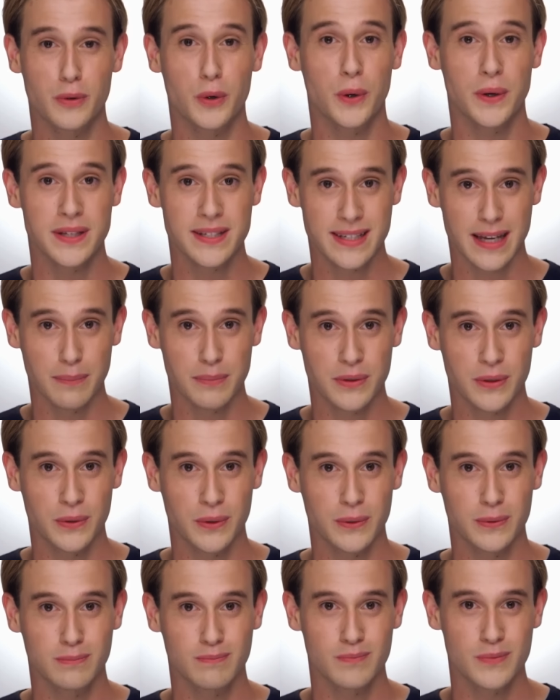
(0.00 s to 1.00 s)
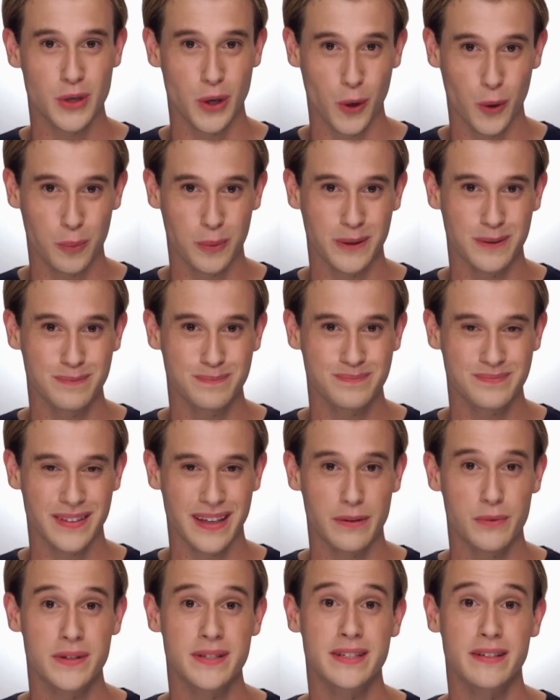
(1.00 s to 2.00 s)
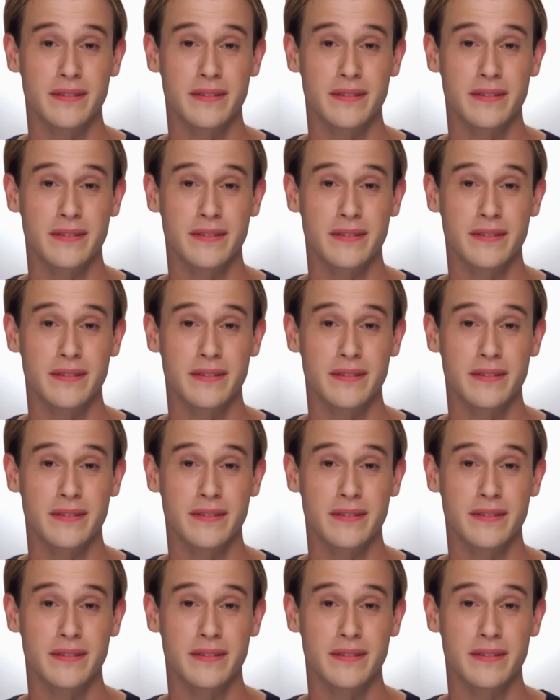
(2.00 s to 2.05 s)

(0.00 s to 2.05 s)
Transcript: from going skeptical to open and